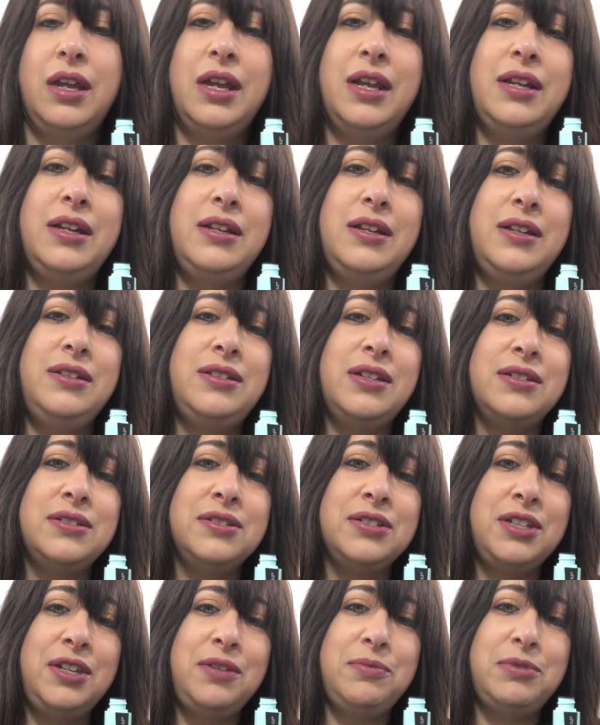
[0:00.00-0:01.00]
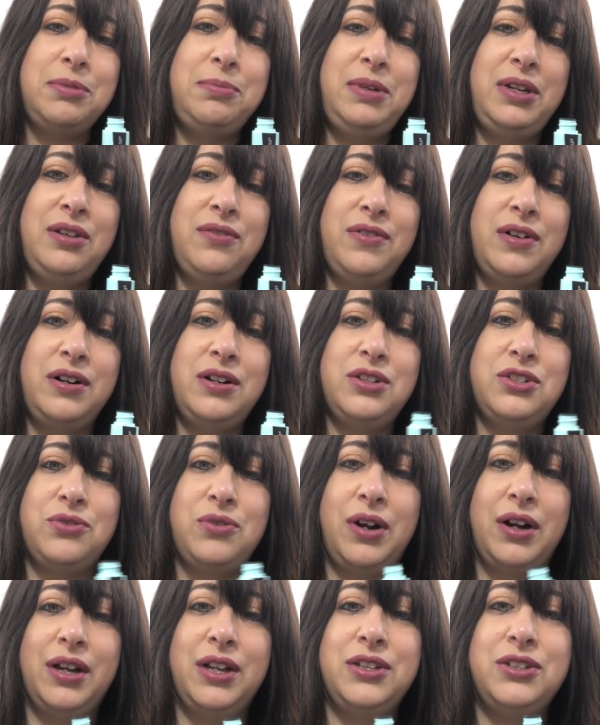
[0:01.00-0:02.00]
it doesn't seem to be very
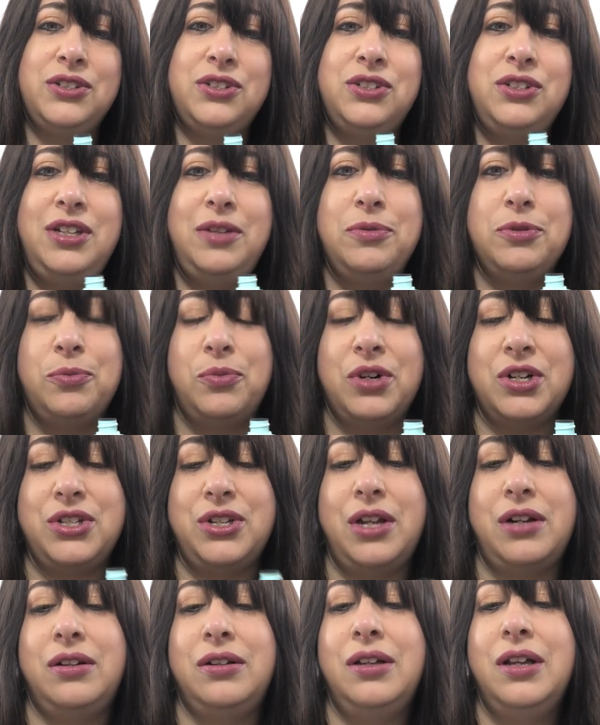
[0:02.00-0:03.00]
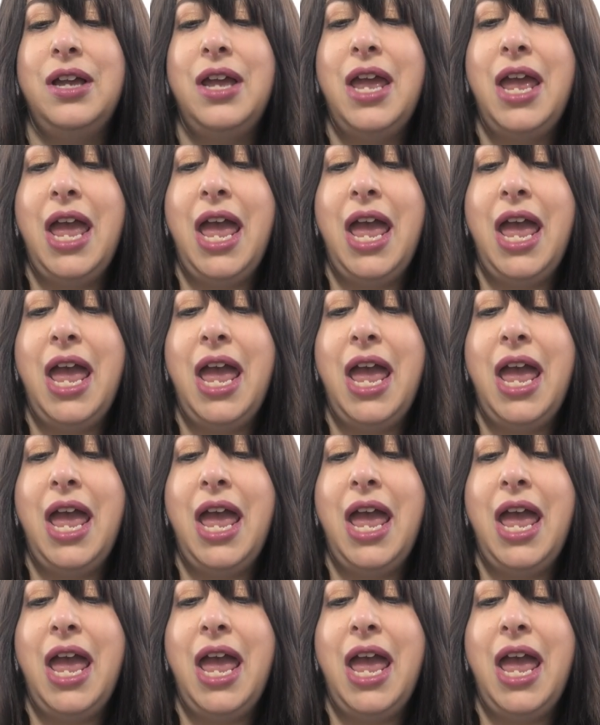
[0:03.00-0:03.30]
strong. It seems more subtle.